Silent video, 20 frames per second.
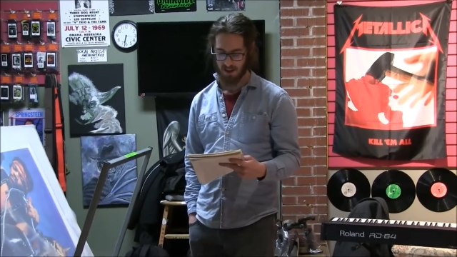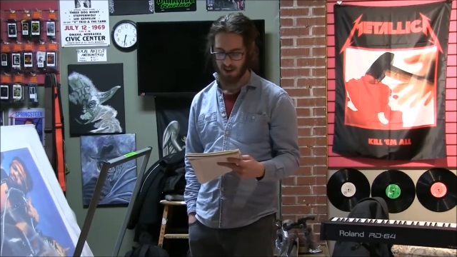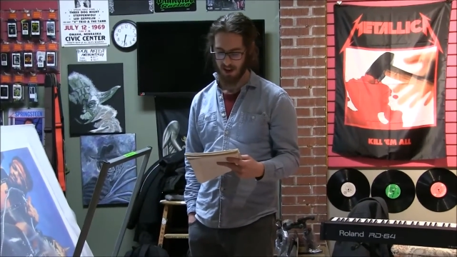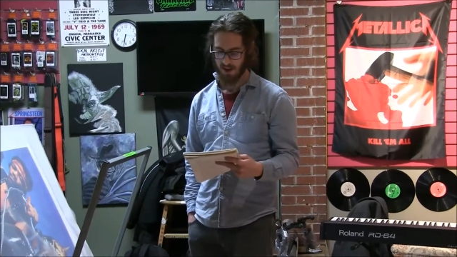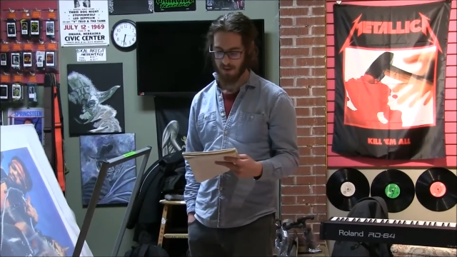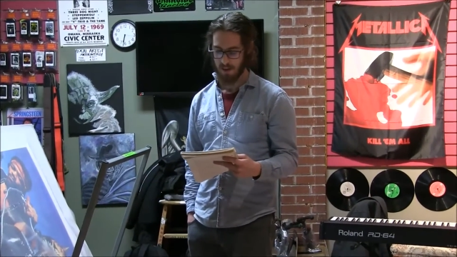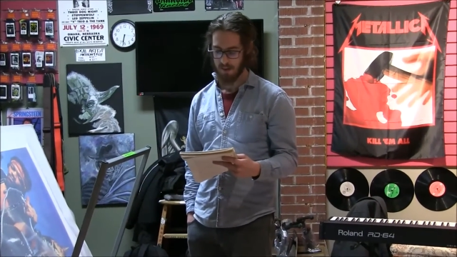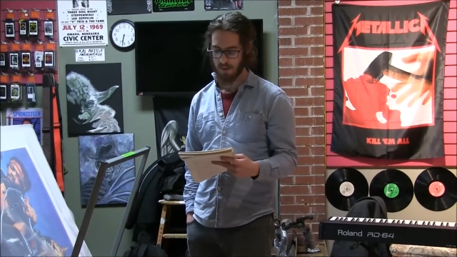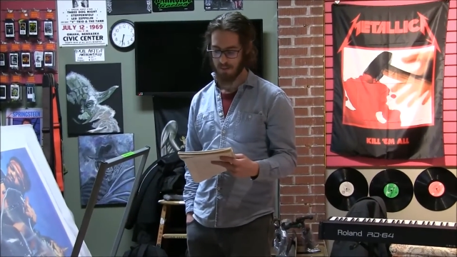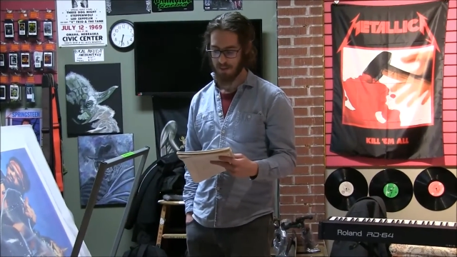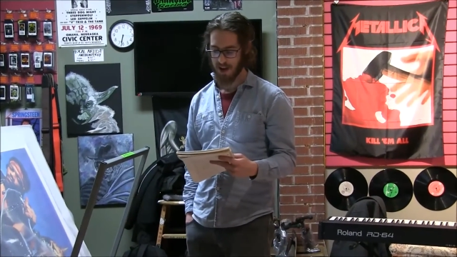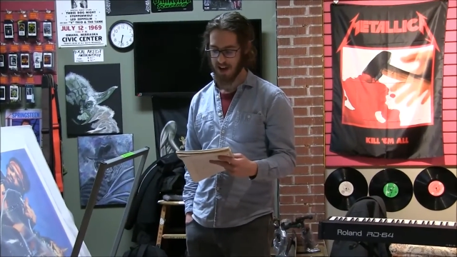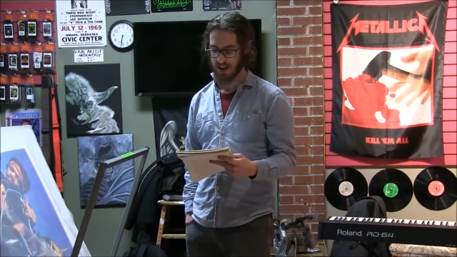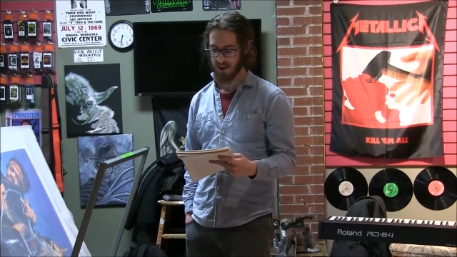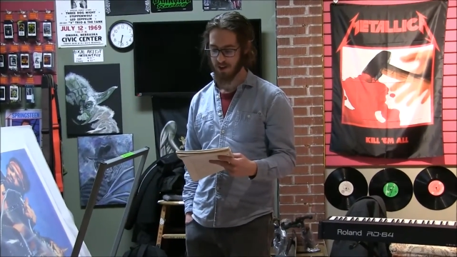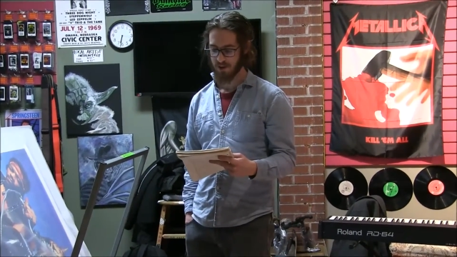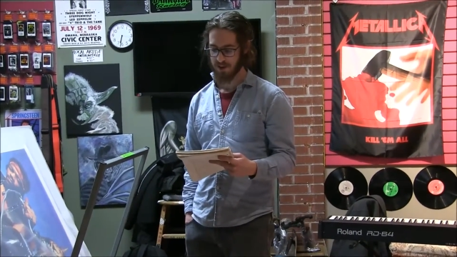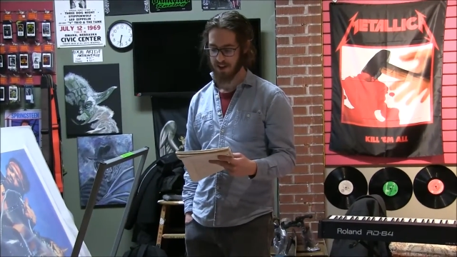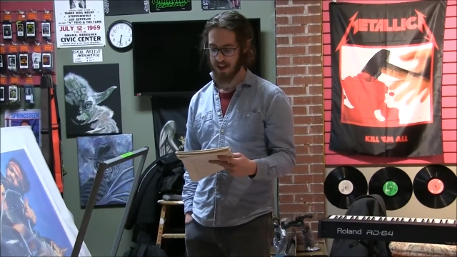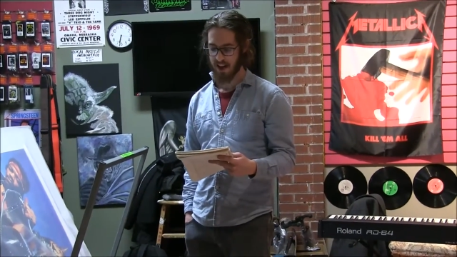I remember
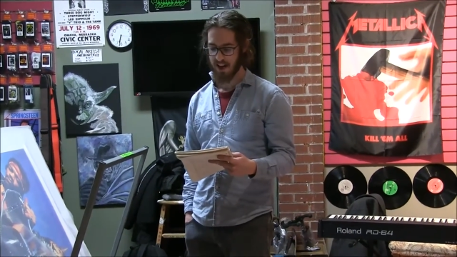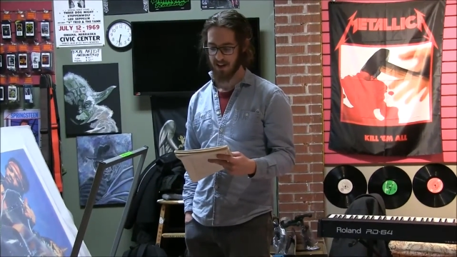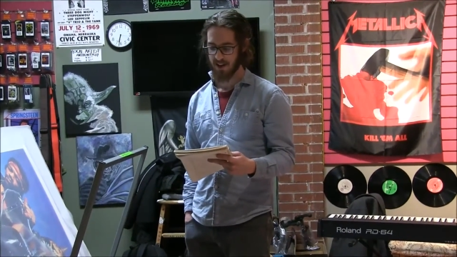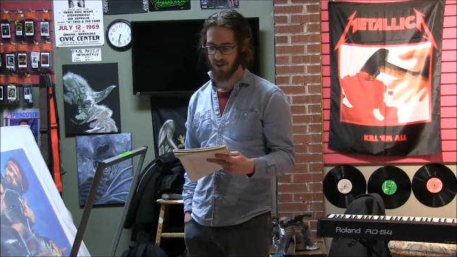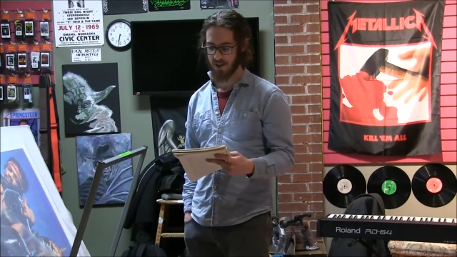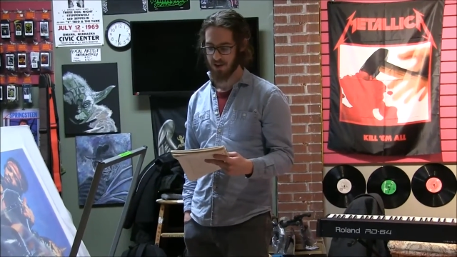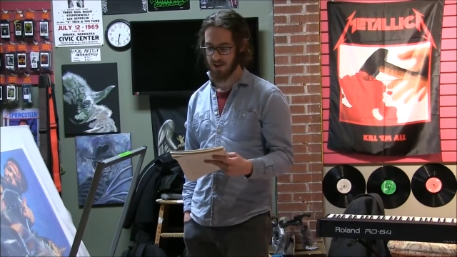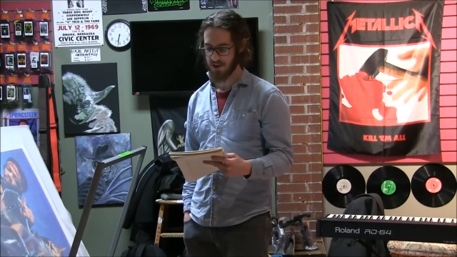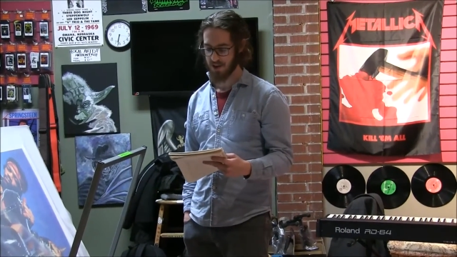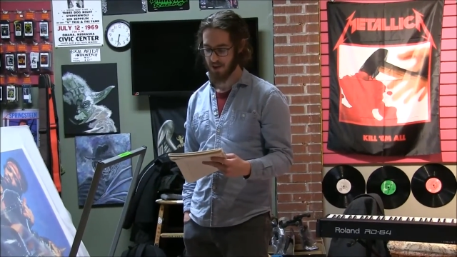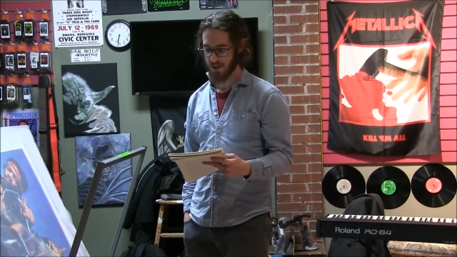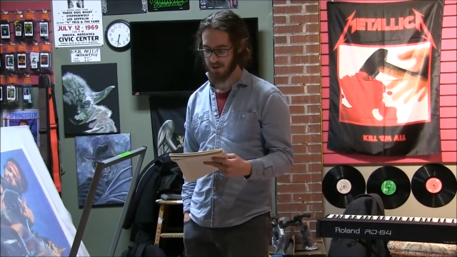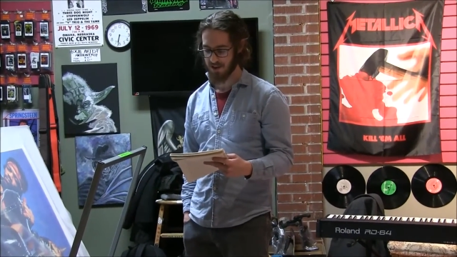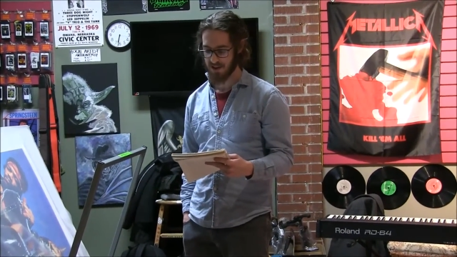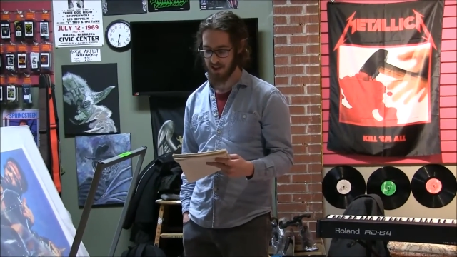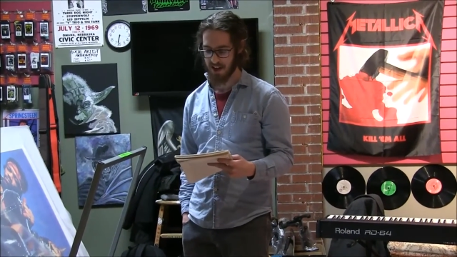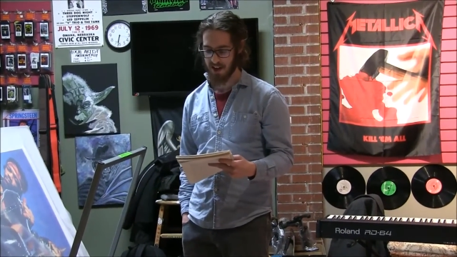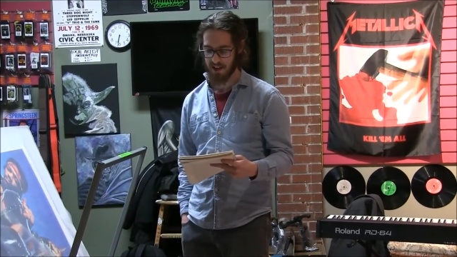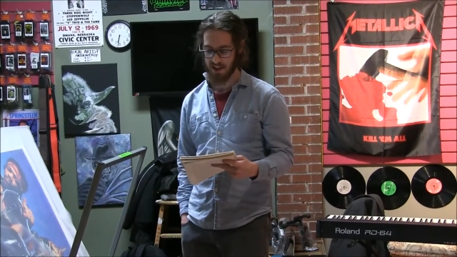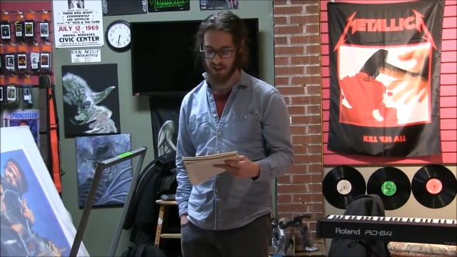Mango Tango at Joe's
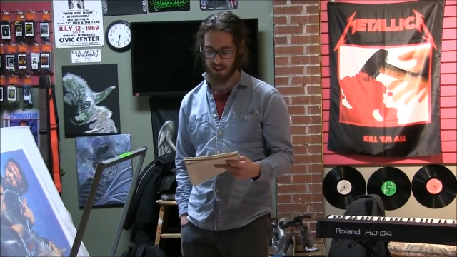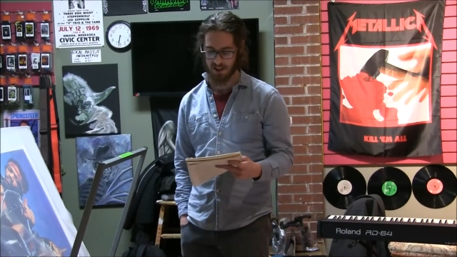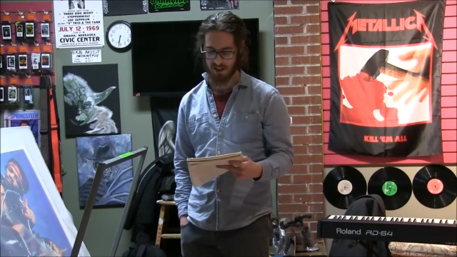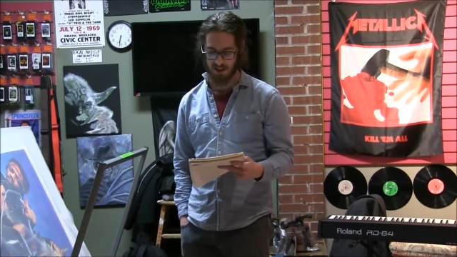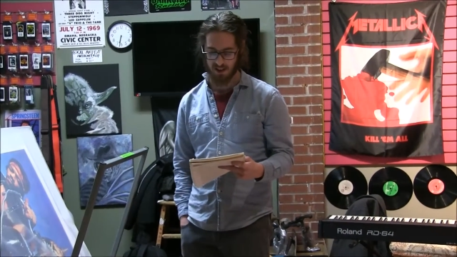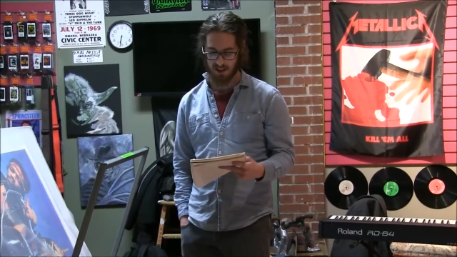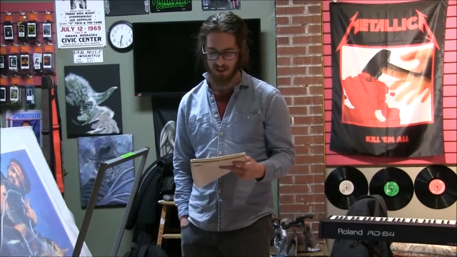Deli.